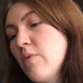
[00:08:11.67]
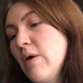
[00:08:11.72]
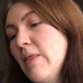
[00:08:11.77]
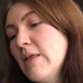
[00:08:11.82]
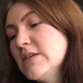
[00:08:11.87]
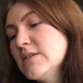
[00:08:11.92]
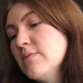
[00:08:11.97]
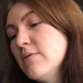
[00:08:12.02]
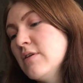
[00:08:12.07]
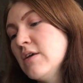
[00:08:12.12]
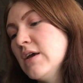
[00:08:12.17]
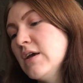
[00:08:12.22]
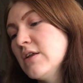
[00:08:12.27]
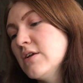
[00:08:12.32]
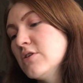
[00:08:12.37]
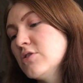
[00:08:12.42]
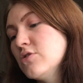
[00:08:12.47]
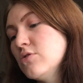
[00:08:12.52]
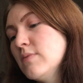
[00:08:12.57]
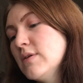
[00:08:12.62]
why Elizabeth hated
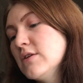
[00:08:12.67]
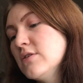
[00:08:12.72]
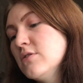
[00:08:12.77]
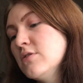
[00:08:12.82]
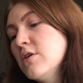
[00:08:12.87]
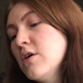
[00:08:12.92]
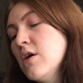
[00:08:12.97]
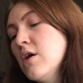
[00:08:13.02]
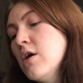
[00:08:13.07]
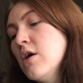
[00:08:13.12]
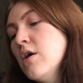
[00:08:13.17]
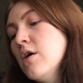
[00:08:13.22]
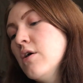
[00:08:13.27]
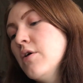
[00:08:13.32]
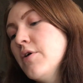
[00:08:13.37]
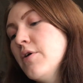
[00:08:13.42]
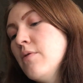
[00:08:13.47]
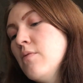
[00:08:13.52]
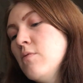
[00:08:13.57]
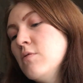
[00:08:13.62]
her so much
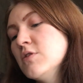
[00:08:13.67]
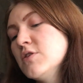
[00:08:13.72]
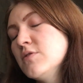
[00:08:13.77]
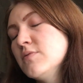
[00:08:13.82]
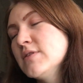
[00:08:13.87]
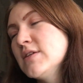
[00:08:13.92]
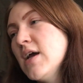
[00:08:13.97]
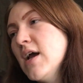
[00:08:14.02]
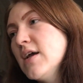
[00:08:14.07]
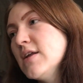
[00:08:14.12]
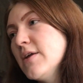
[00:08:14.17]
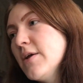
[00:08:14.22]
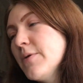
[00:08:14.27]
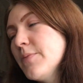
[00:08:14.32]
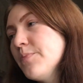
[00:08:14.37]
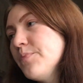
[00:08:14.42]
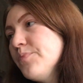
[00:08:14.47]
and what she was hiding.